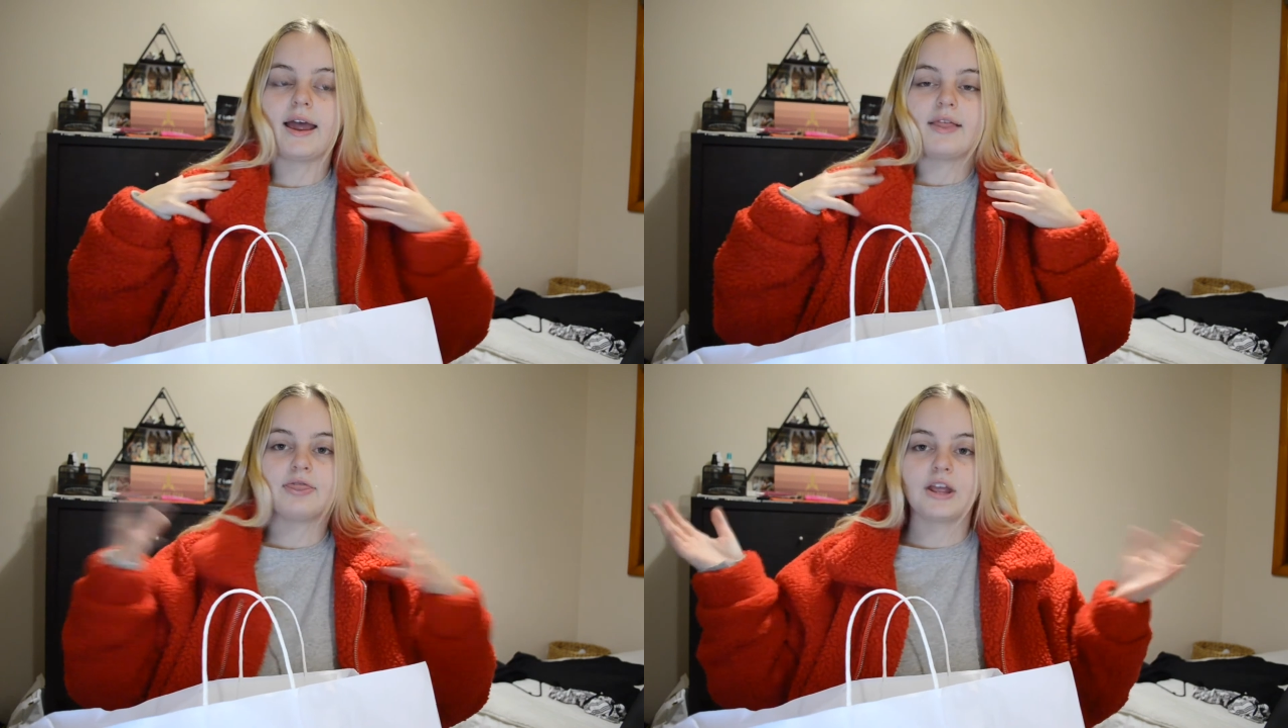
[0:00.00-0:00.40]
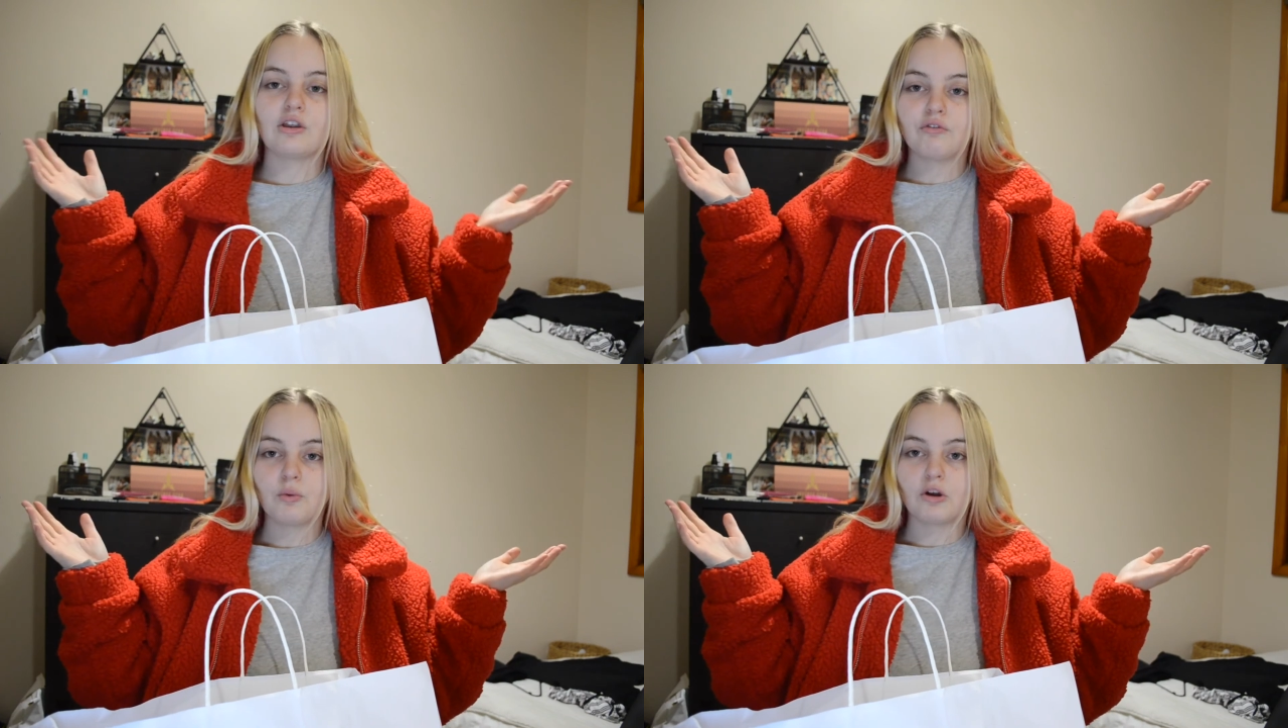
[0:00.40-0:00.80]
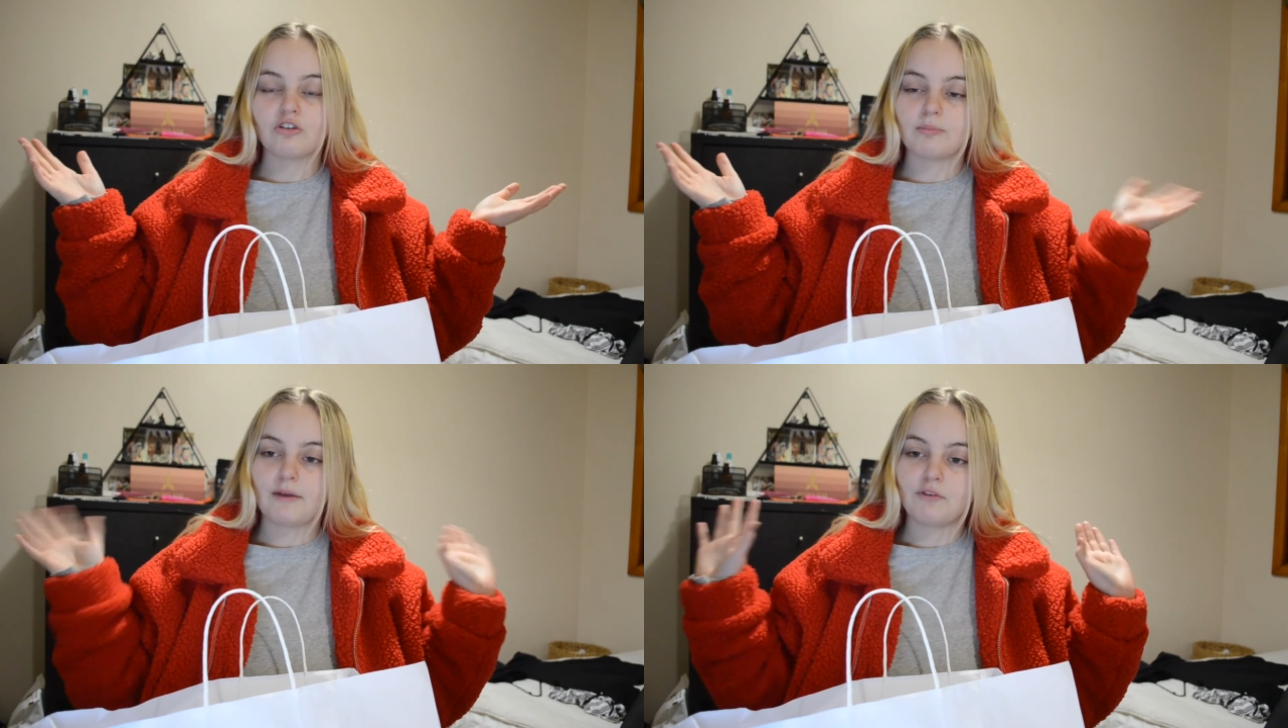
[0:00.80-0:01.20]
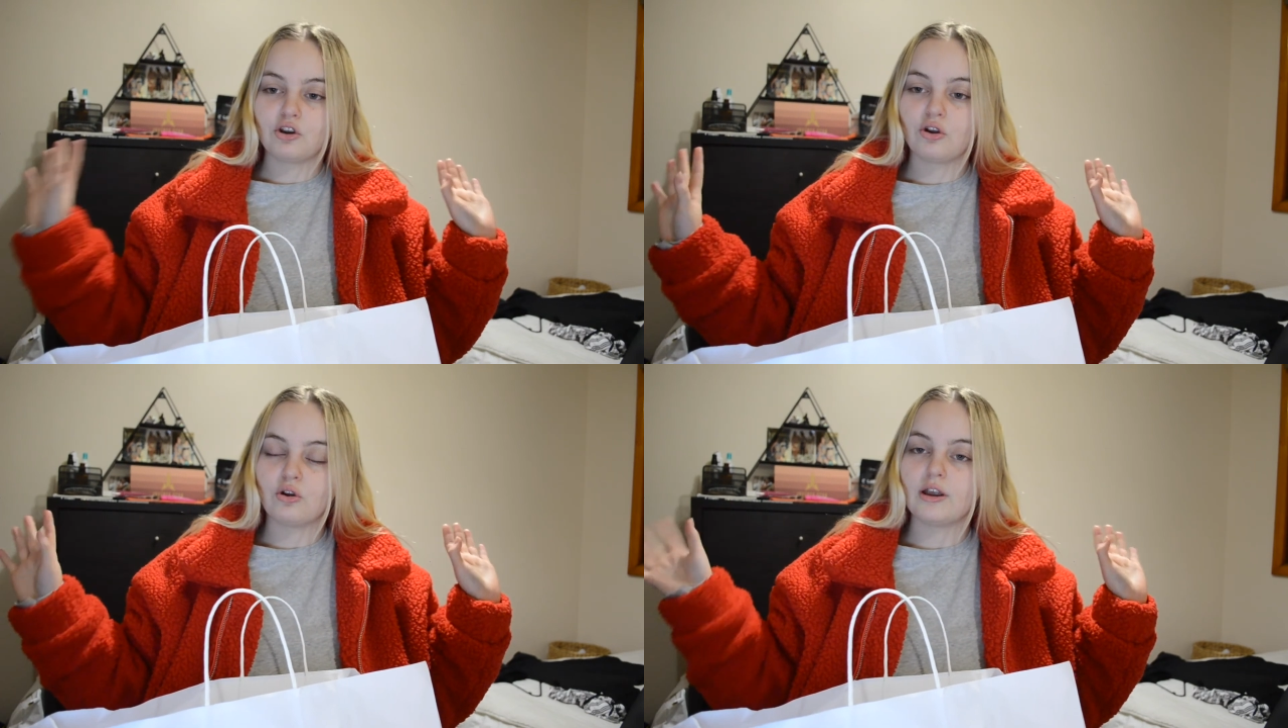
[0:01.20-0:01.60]
And thank you for watching my
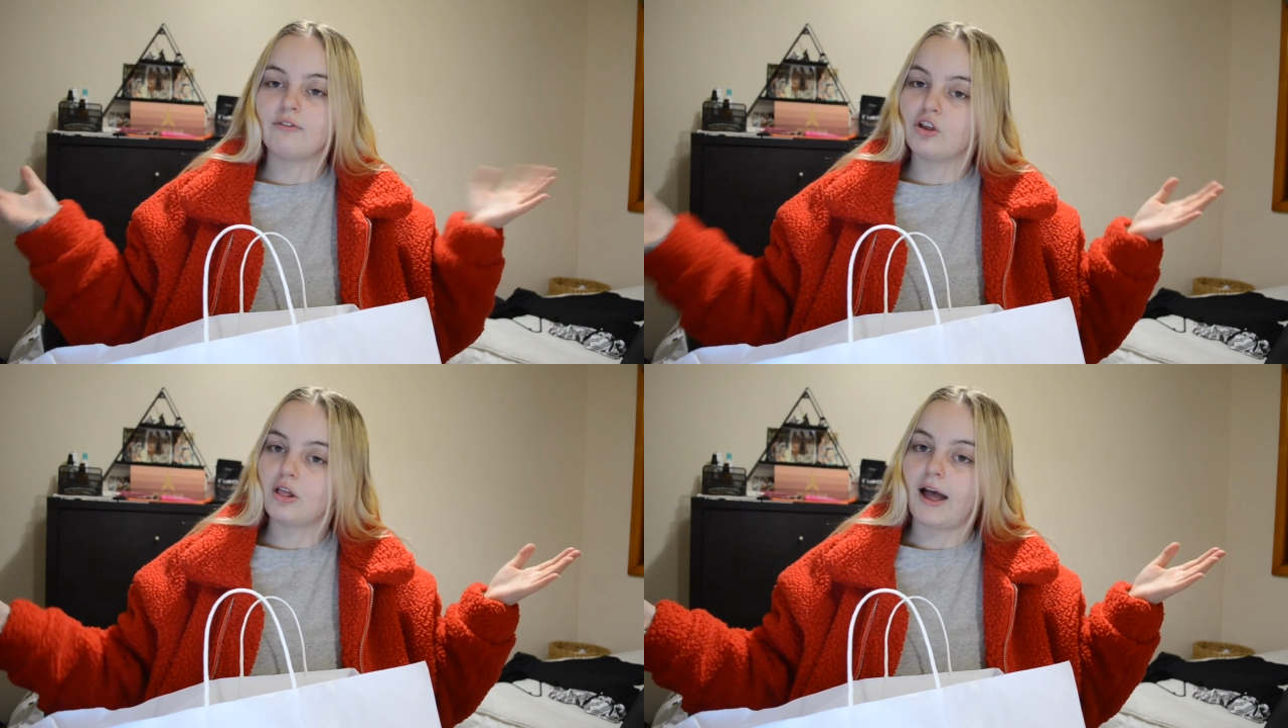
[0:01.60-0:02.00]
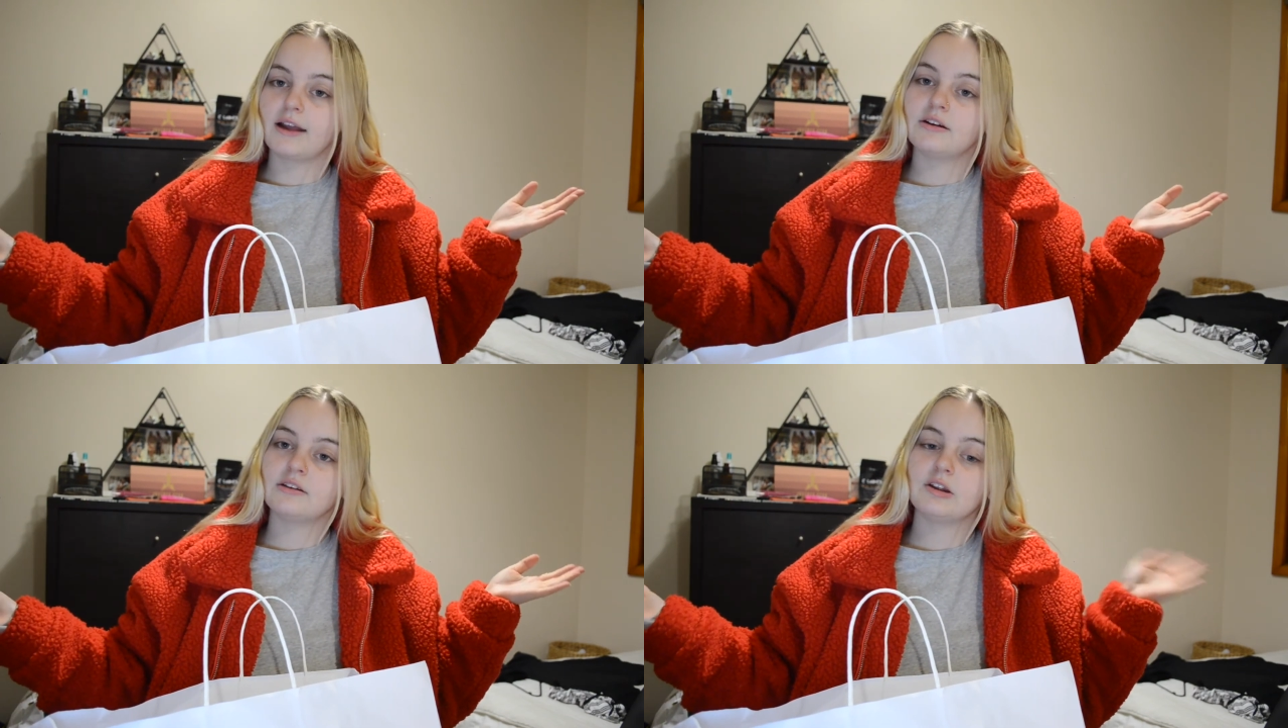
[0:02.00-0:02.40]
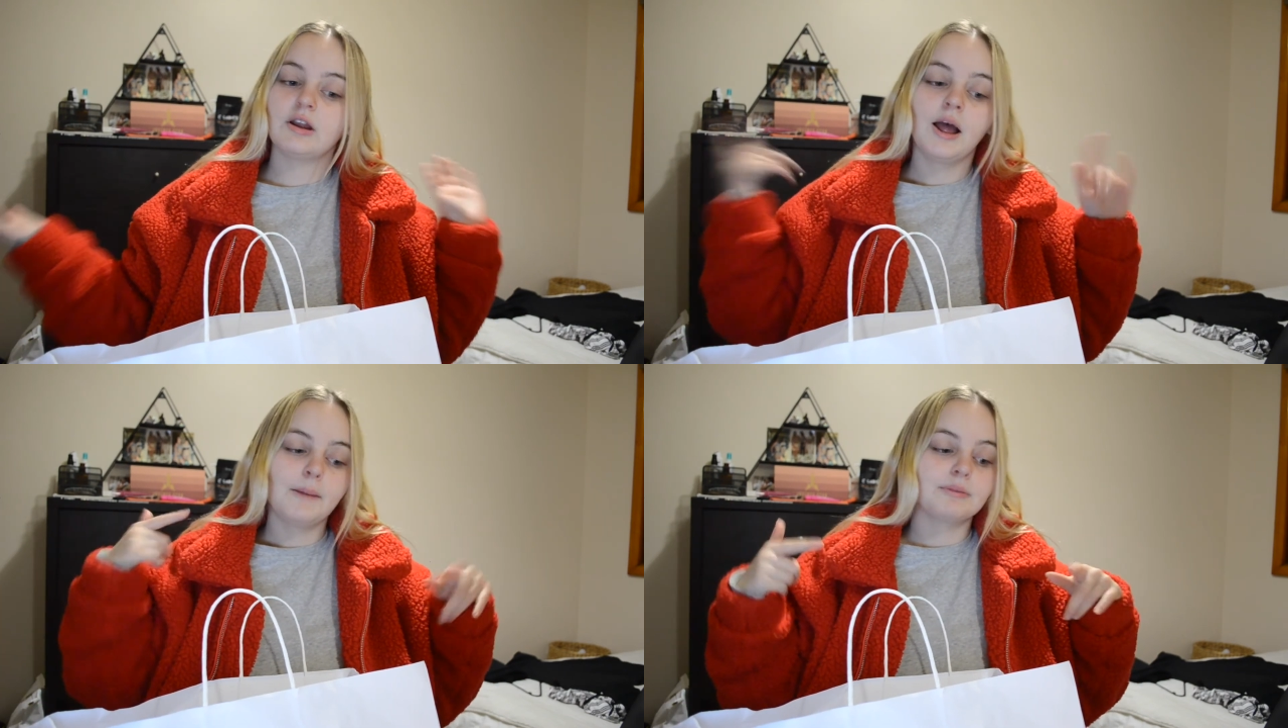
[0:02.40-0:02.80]
video. If you liked it,